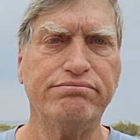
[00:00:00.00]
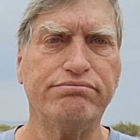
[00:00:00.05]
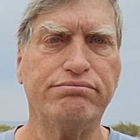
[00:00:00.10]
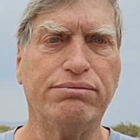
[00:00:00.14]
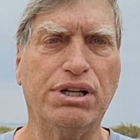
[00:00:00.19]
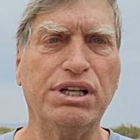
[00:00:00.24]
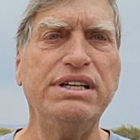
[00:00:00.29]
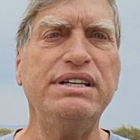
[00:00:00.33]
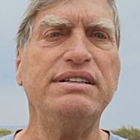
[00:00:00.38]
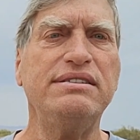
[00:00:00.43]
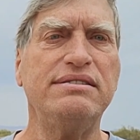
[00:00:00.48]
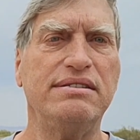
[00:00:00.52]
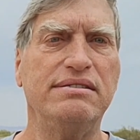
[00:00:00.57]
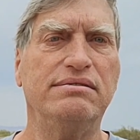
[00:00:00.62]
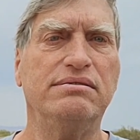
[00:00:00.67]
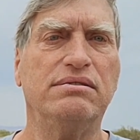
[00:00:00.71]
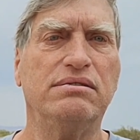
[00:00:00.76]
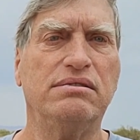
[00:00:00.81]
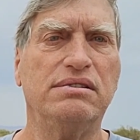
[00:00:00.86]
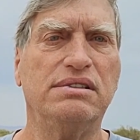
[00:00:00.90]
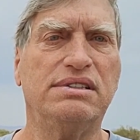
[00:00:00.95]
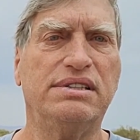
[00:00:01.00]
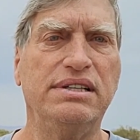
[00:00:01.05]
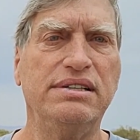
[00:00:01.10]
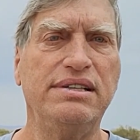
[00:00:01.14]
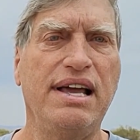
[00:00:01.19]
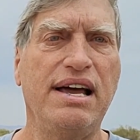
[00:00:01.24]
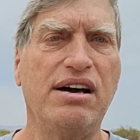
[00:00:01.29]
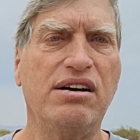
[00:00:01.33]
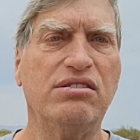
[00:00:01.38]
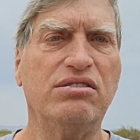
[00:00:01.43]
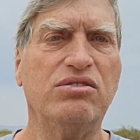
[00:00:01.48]
please sit
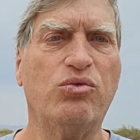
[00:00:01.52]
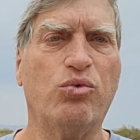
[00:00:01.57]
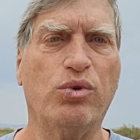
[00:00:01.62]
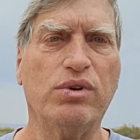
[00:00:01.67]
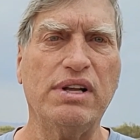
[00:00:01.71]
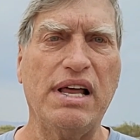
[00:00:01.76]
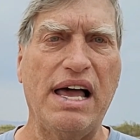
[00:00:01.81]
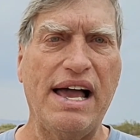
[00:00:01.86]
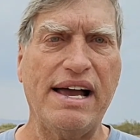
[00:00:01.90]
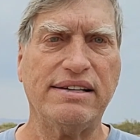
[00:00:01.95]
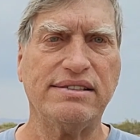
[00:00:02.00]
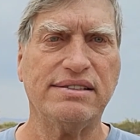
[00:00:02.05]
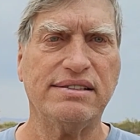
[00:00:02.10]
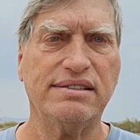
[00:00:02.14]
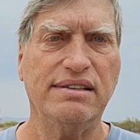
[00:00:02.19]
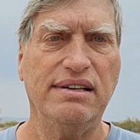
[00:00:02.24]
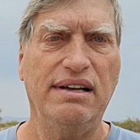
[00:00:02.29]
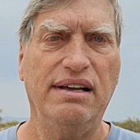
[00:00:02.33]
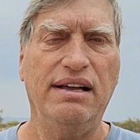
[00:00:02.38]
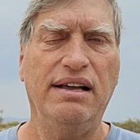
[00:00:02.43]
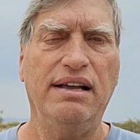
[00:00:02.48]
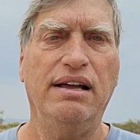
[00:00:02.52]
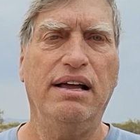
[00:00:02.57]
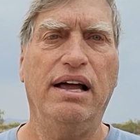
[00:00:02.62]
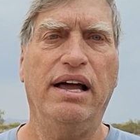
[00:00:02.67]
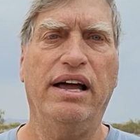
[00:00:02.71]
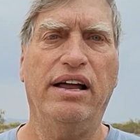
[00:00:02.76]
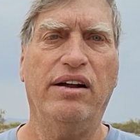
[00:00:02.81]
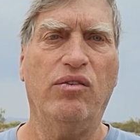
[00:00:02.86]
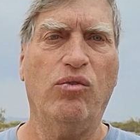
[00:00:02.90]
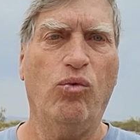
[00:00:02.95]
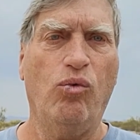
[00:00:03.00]
down, relax,
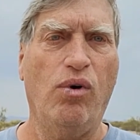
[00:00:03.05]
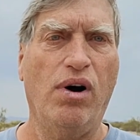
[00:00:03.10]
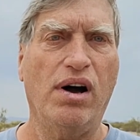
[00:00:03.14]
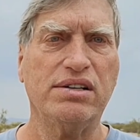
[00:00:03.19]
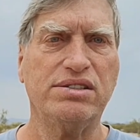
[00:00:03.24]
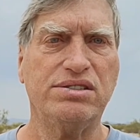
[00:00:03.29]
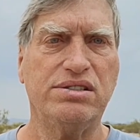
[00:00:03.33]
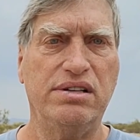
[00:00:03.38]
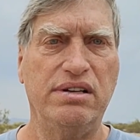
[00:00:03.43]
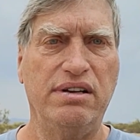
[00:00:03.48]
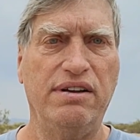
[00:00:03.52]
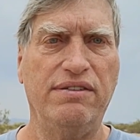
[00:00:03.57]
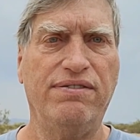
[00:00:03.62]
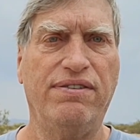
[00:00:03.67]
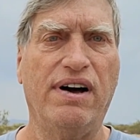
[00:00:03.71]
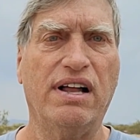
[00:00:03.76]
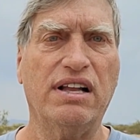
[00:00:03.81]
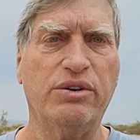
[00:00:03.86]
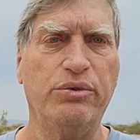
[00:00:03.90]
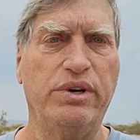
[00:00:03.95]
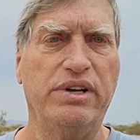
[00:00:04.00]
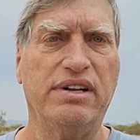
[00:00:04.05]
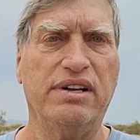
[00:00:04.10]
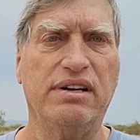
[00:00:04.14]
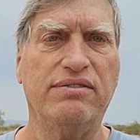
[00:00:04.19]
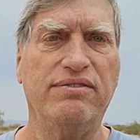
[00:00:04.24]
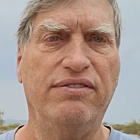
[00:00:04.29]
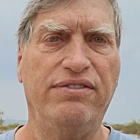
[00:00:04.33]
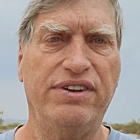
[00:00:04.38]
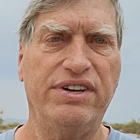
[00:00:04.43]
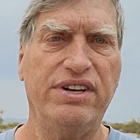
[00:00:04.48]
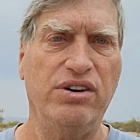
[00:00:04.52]
and watch the following
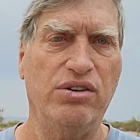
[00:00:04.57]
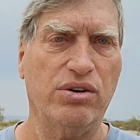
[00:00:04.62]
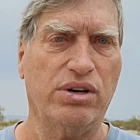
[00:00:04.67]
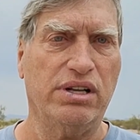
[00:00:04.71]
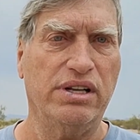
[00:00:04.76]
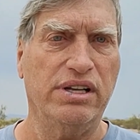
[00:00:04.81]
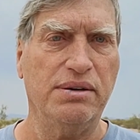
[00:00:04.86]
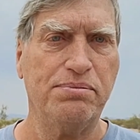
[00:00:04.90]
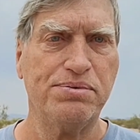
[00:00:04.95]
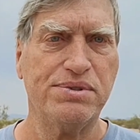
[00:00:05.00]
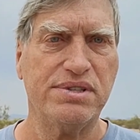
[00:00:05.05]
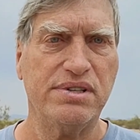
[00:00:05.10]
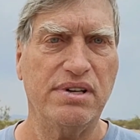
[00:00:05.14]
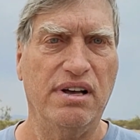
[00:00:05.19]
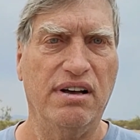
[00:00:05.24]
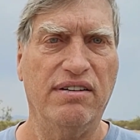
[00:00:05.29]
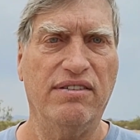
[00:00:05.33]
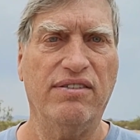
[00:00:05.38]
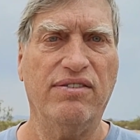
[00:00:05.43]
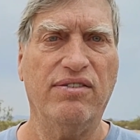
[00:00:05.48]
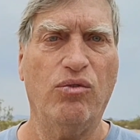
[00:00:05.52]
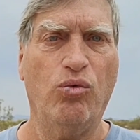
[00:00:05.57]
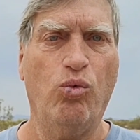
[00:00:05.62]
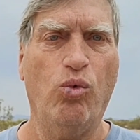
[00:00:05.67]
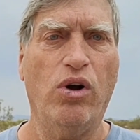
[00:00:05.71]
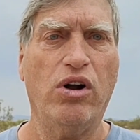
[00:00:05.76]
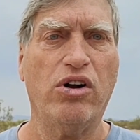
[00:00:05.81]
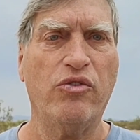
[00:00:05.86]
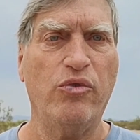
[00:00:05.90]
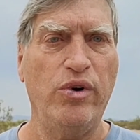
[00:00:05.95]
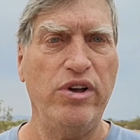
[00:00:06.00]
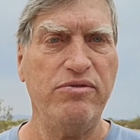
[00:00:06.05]
video clips of
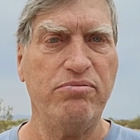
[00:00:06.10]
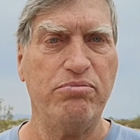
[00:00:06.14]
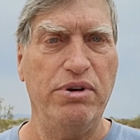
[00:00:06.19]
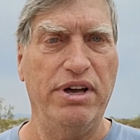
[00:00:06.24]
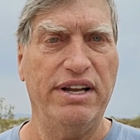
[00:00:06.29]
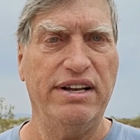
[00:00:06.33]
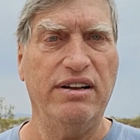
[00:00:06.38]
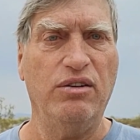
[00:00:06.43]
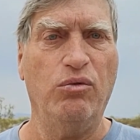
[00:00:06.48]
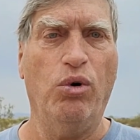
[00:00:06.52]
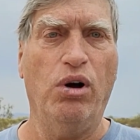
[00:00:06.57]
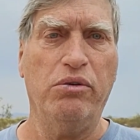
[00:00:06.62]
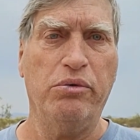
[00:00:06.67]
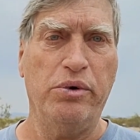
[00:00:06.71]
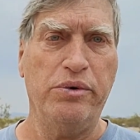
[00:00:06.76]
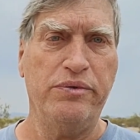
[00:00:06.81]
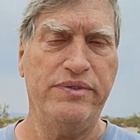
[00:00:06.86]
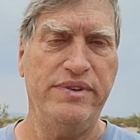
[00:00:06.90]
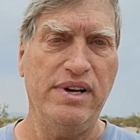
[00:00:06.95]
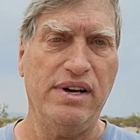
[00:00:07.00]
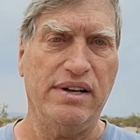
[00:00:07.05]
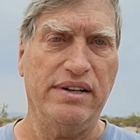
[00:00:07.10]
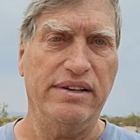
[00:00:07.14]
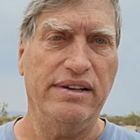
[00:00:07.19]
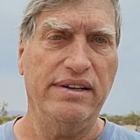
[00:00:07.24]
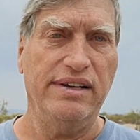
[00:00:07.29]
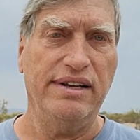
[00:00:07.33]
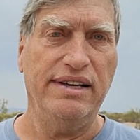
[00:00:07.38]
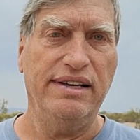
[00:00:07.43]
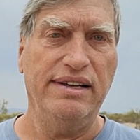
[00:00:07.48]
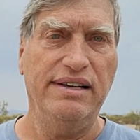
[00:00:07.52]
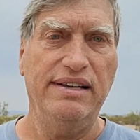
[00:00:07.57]
where we've been and what we've done.
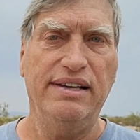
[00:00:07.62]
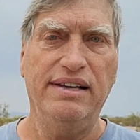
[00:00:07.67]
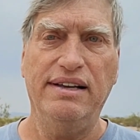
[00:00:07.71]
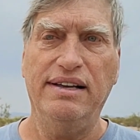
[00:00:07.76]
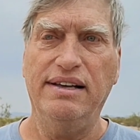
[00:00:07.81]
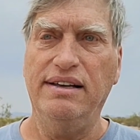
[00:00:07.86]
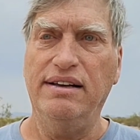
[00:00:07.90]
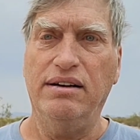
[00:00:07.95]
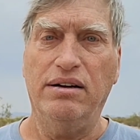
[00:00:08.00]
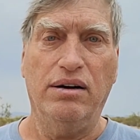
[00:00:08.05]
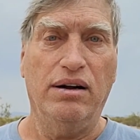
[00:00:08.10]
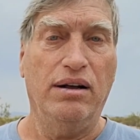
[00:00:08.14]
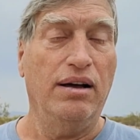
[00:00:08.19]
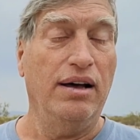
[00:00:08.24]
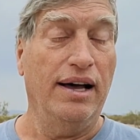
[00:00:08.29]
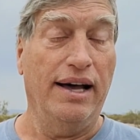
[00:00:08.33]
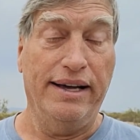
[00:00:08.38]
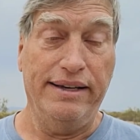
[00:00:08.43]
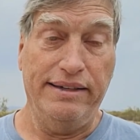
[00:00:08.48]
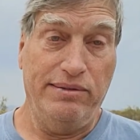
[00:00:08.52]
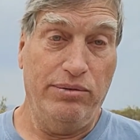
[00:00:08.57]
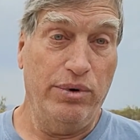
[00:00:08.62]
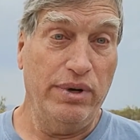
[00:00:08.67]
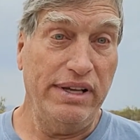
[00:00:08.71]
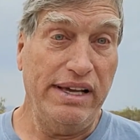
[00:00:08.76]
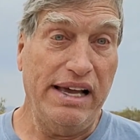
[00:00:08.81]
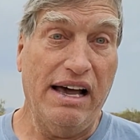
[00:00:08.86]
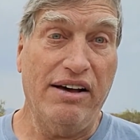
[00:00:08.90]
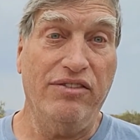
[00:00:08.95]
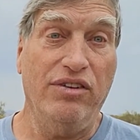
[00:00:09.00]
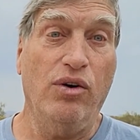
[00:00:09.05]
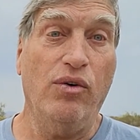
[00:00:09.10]
I really
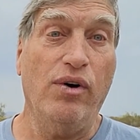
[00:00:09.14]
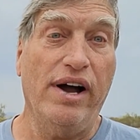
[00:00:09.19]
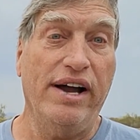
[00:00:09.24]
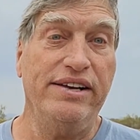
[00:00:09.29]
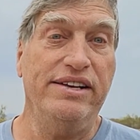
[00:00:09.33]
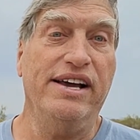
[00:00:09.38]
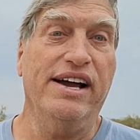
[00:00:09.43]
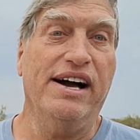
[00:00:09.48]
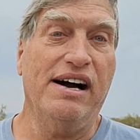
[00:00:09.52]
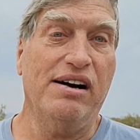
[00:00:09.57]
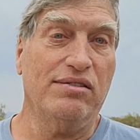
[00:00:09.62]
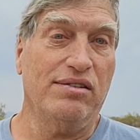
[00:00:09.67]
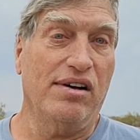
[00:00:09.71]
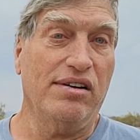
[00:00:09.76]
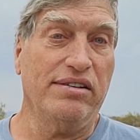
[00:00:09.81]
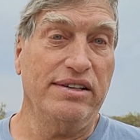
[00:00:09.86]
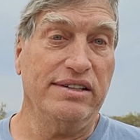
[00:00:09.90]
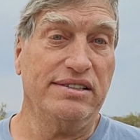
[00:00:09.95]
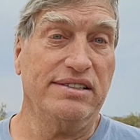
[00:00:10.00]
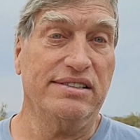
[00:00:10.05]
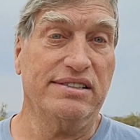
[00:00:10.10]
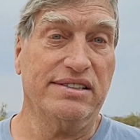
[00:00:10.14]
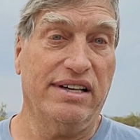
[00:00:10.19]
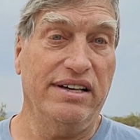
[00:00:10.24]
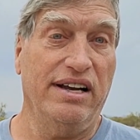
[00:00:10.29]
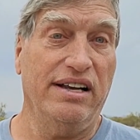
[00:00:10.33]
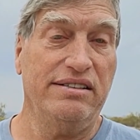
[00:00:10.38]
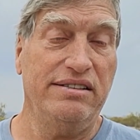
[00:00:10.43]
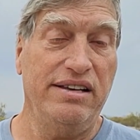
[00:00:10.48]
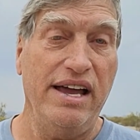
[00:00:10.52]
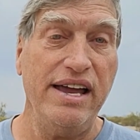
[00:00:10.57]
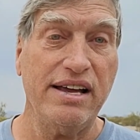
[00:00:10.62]
have no idea how long this is going
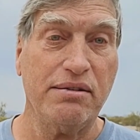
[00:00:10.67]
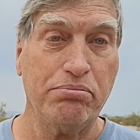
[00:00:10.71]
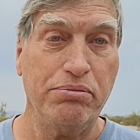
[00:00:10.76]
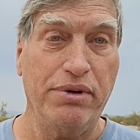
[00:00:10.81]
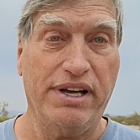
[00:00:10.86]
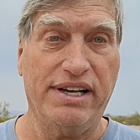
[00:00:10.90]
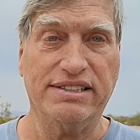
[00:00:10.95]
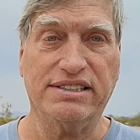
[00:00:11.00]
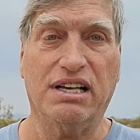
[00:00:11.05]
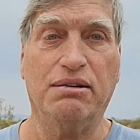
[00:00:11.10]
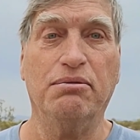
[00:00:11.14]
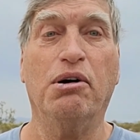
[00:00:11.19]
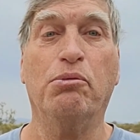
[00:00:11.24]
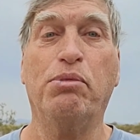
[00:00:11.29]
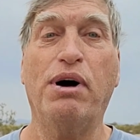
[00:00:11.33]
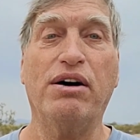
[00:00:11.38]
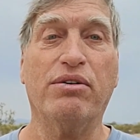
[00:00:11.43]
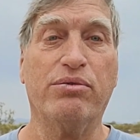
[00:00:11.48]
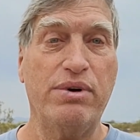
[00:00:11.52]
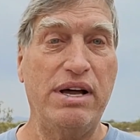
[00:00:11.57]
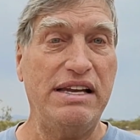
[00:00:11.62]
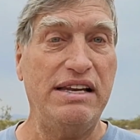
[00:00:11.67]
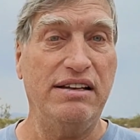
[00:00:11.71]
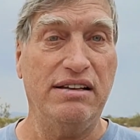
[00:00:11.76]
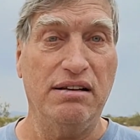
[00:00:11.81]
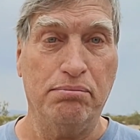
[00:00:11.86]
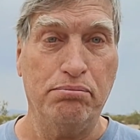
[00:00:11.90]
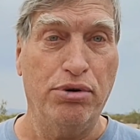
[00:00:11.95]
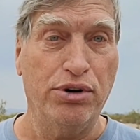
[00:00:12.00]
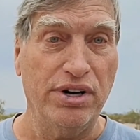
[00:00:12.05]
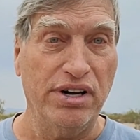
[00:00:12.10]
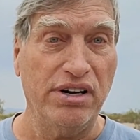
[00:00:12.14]
to take because I'm about ready to
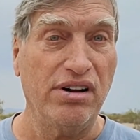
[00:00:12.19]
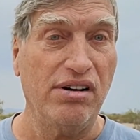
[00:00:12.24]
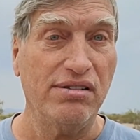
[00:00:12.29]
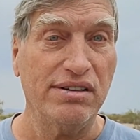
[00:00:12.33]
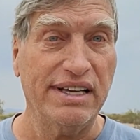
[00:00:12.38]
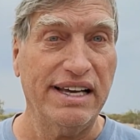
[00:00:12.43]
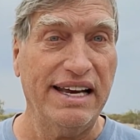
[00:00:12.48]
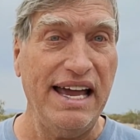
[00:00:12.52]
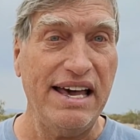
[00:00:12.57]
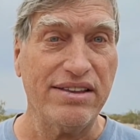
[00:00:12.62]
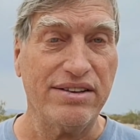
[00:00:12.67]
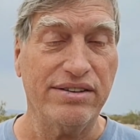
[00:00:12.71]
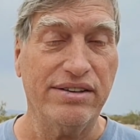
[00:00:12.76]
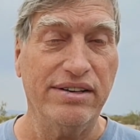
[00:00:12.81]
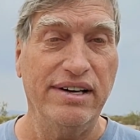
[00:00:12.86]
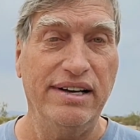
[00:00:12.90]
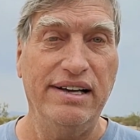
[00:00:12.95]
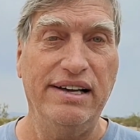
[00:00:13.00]
put it all together.